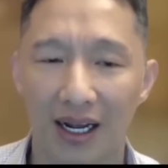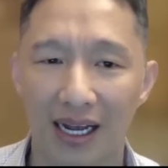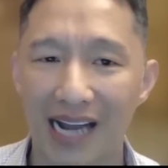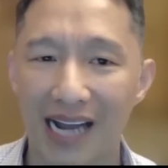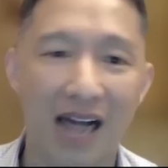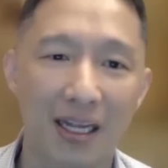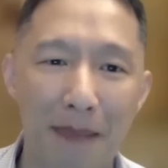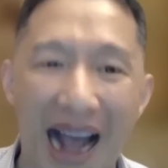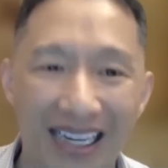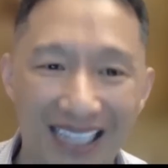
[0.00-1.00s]
And on the
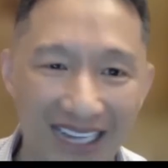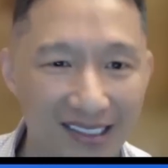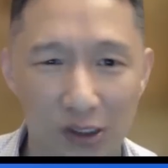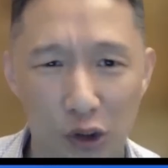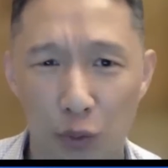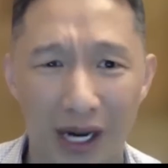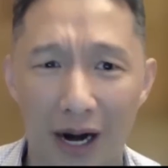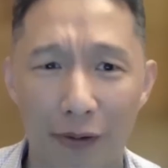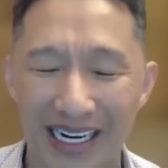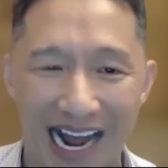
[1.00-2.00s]
bad days, such as we are
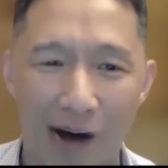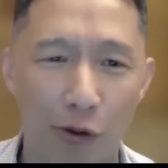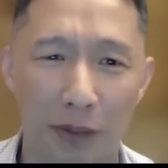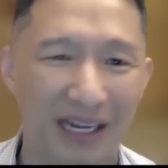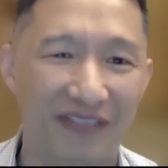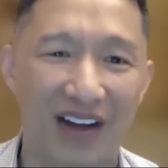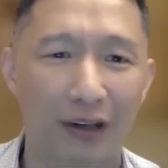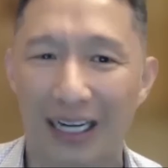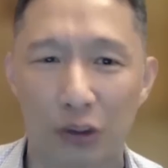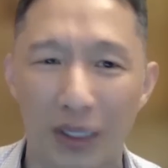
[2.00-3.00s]
right now, we're being valued
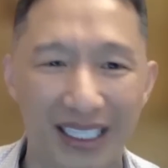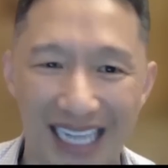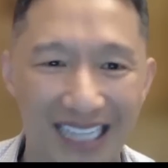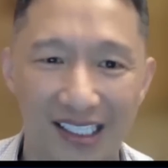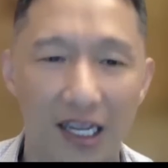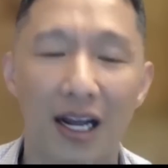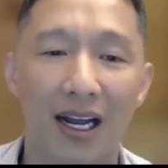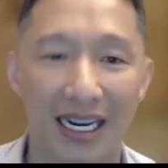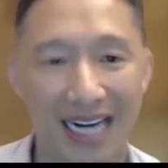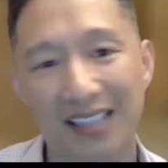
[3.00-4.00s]
at 20 cents
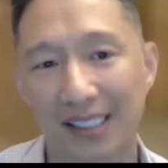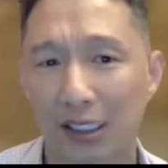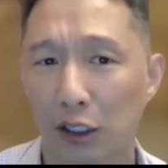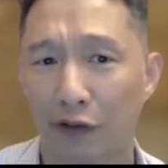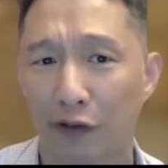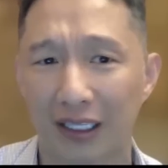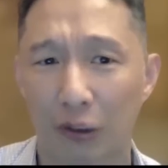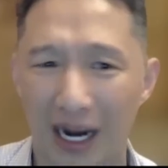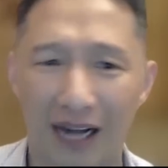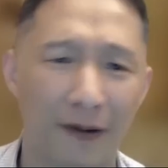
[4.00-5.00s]
an ounce of silver in the
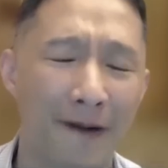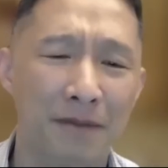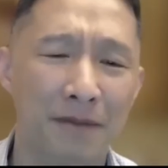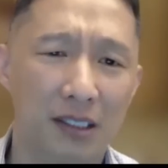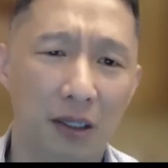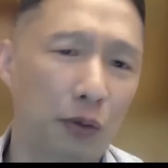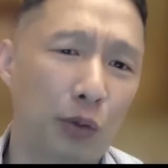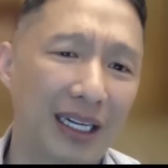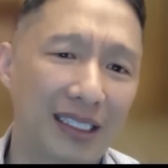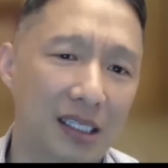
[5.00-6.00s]
ground. So it
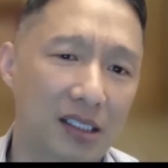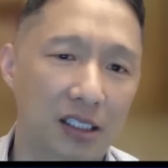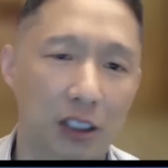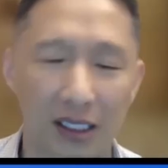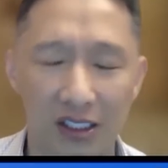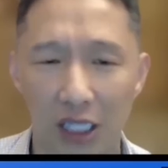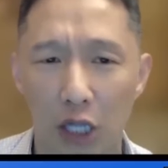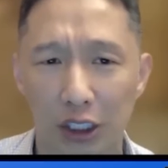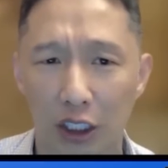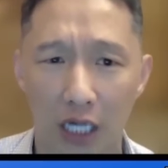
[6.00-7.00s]
really is just as low as
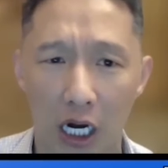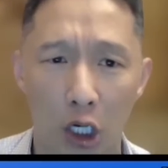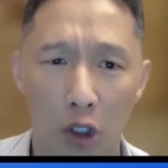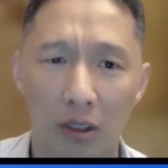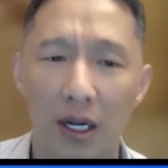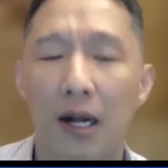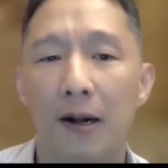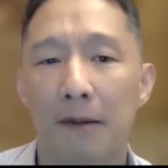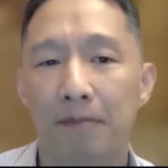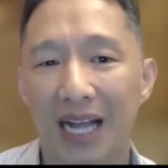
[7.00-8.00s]
it could go.
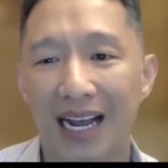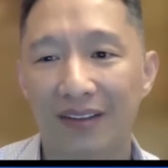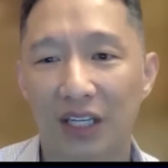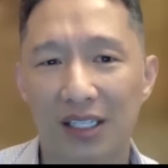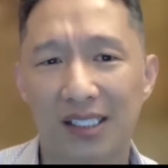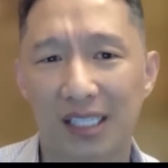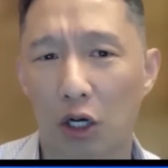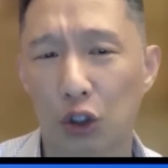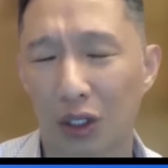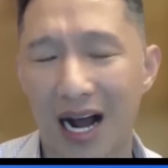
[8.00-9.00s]
And there's
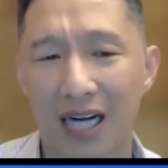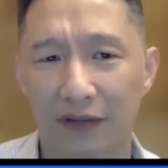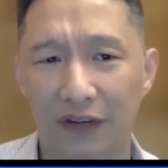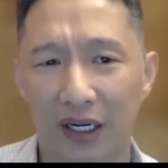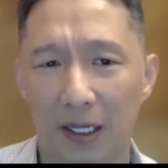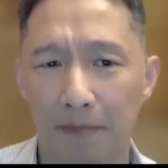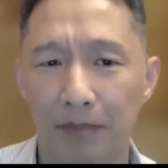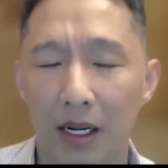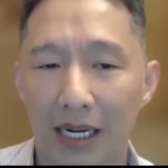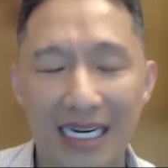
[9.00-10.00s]
also a lot of
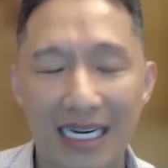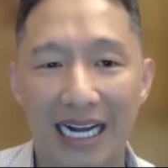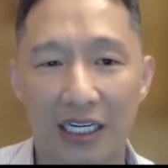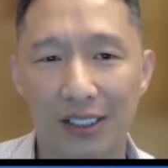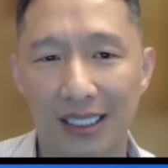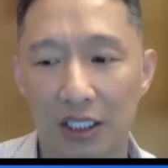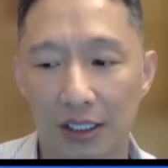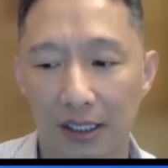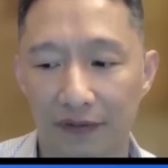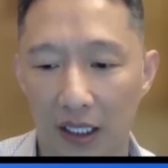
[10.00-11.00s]
indicators in terms
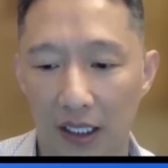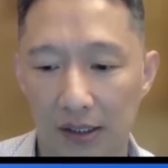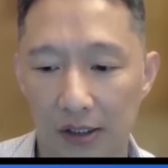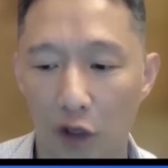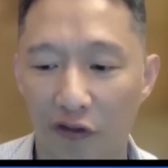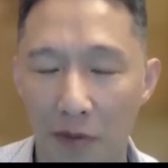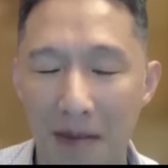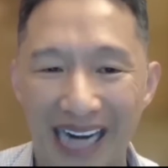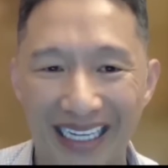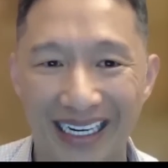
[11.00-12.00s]
of silver
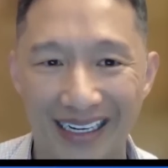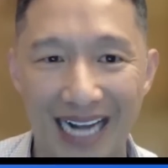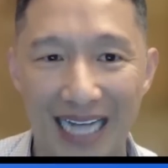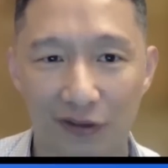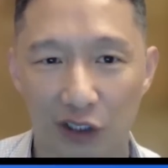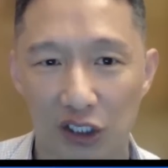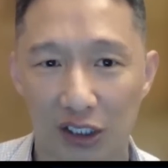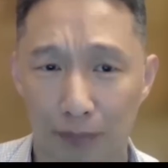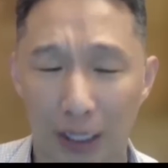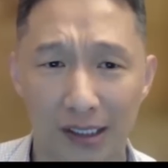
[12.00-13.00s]
mining index versus the
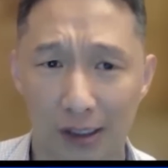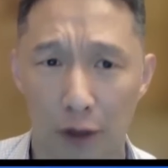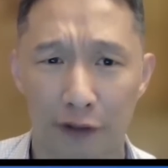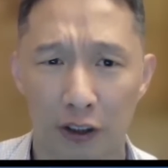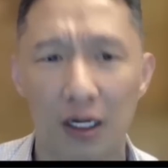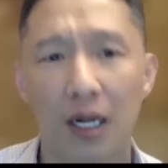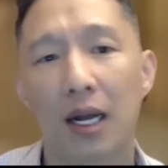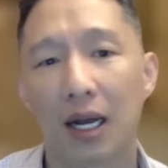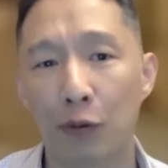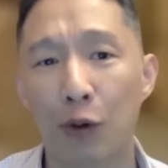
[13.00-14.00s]
price of silver.
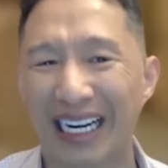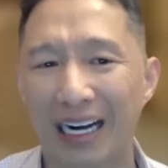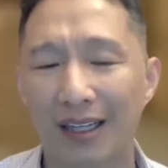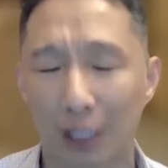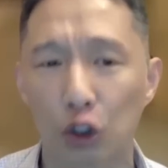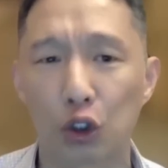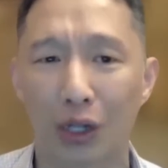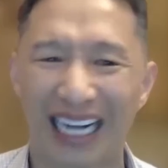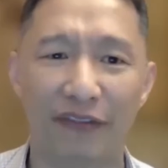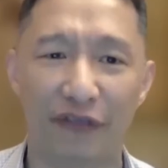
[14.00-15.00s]
And right now, it's also
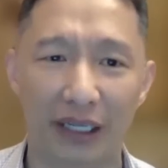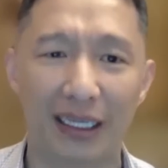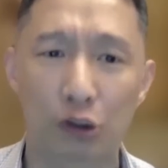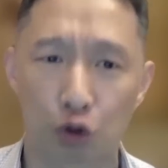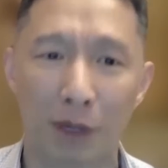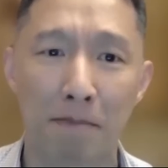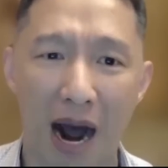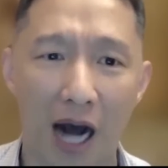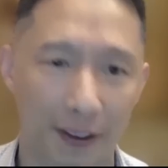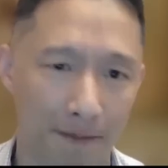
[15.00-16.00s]
at a very extreme
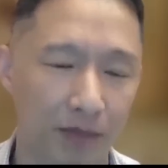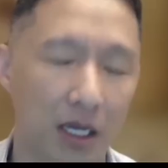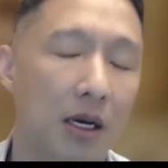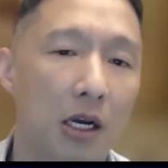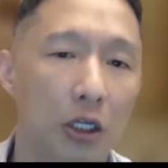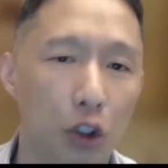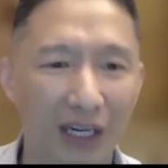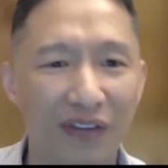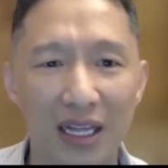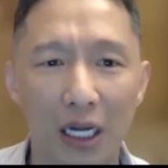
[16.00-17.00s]
bottom. So
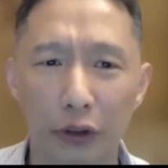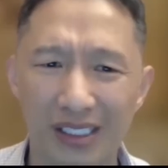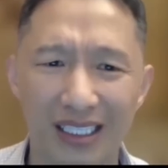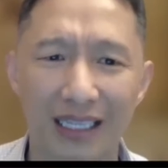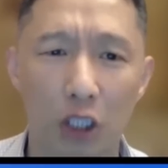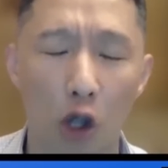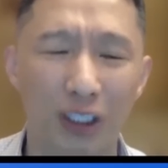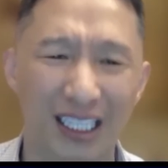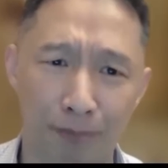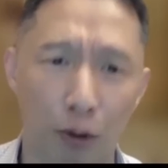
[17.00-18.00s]
even though you're seeing gold
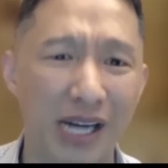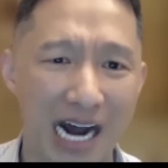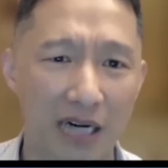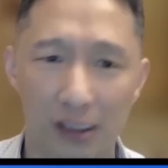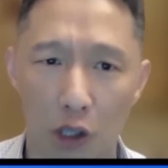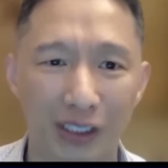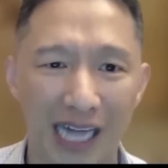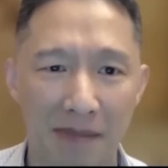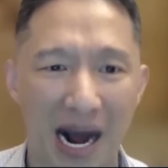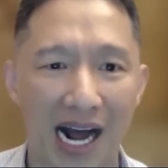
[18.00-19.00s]
that's broken out its
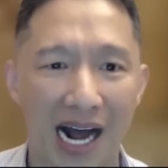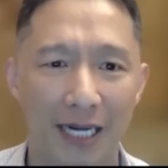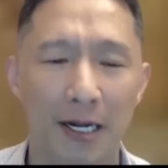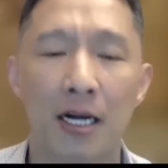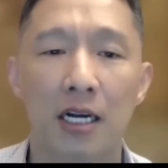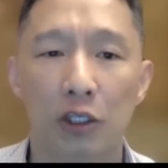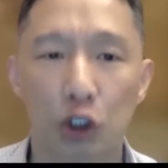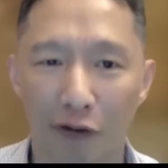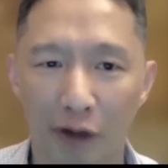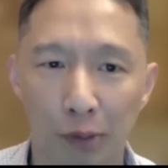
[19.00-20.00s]
all-time high,
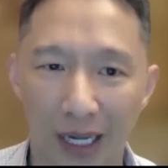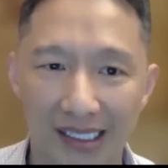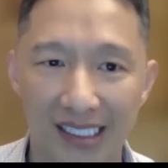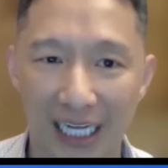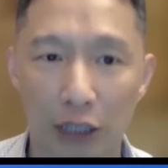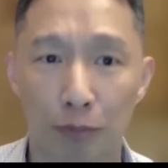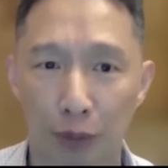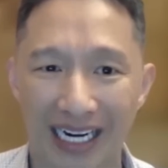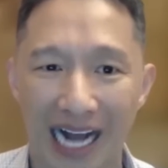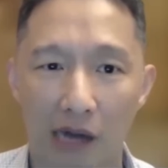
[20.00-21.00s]
silver prices yet to
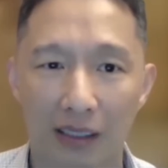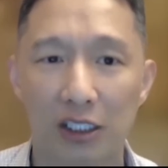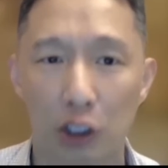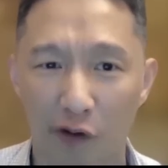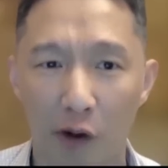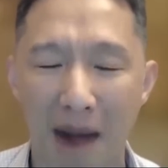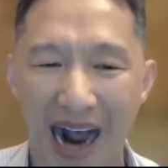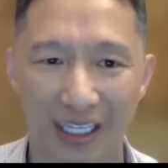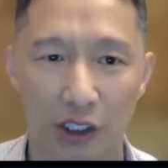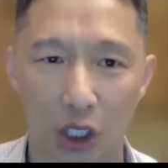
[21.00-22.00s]
break out, and silver
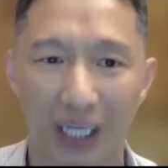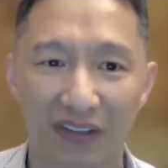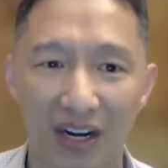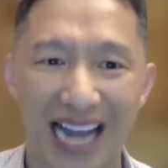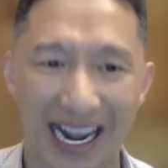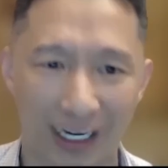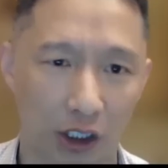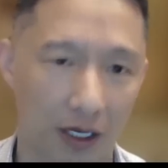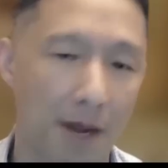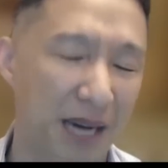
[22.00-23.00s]
miners are even
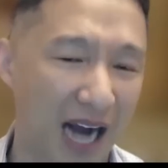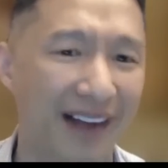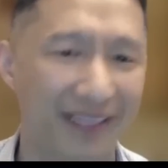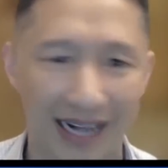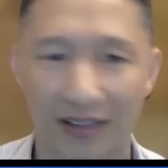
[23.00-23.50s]
laggard behind that.